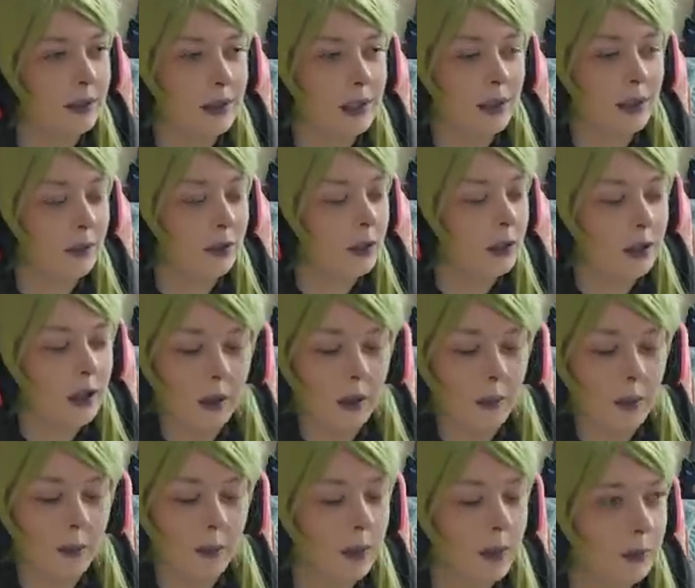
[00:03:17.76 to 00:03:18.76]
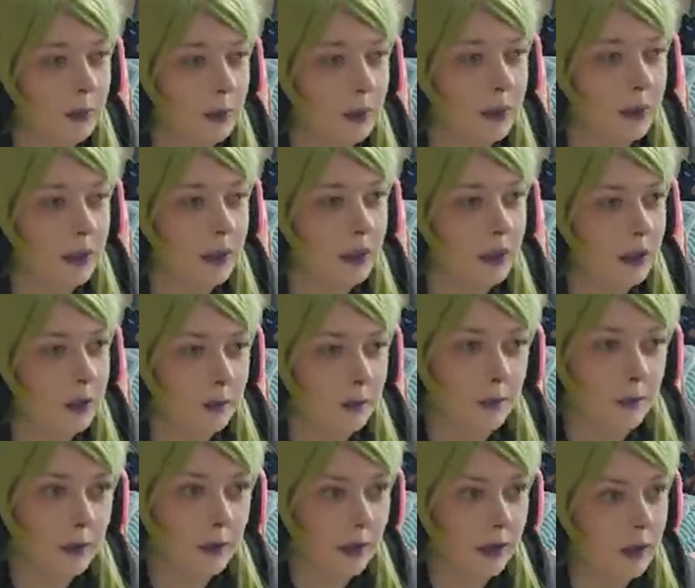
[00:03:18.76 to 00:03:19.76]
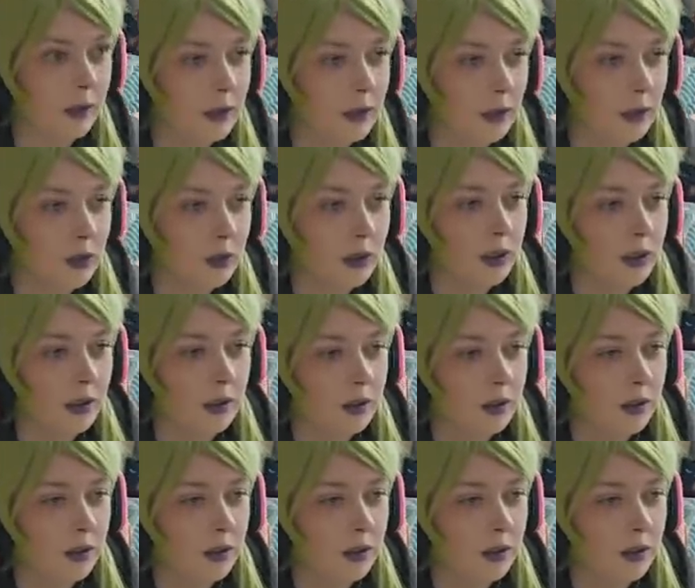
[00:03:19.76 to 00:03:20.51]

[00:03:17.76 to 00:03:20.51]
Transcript: Definitely gonna be people in here. I swear there